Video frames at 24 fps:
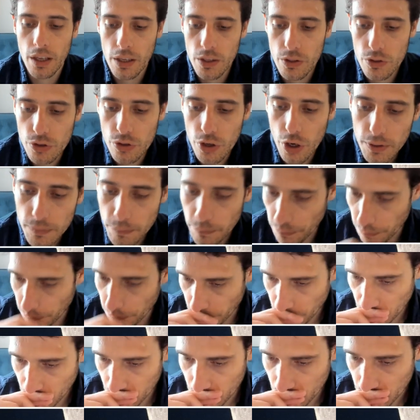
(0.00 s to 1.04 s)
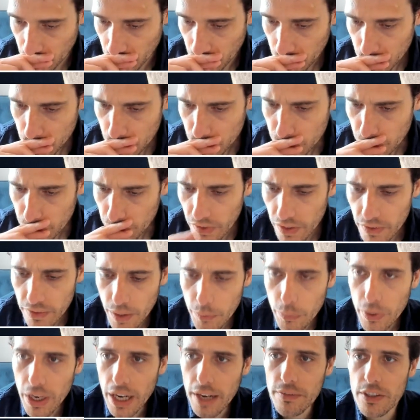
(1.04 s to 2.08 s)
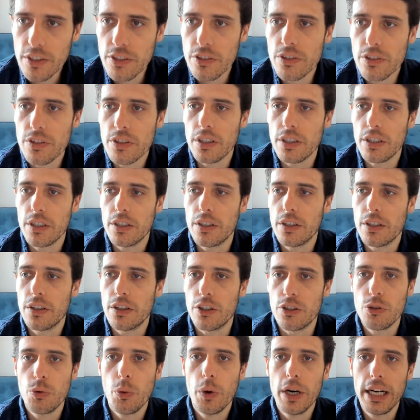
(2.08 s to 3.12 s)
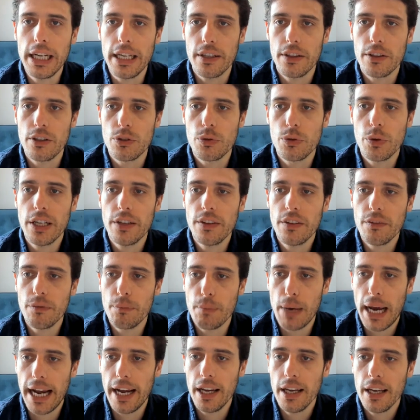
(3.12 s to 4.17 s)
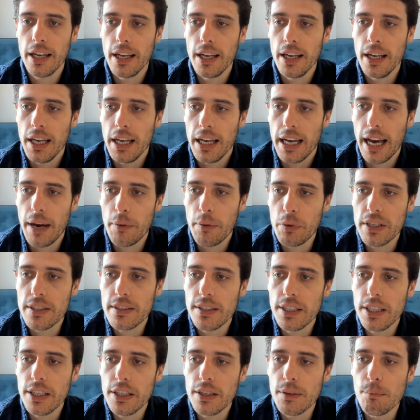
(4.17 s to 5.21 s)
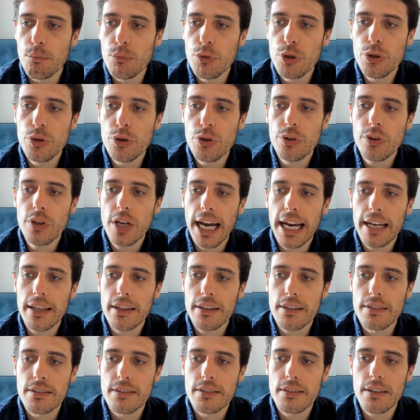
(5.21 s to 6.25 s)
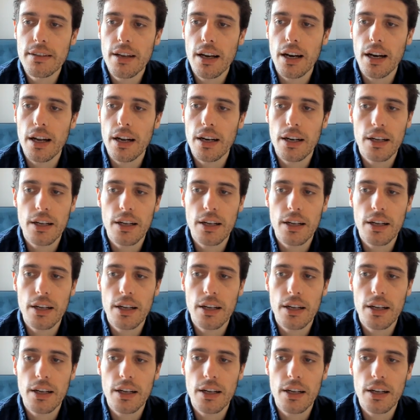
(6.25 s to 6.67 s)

So then we have this the 20th of May, and we see the moon and the sun.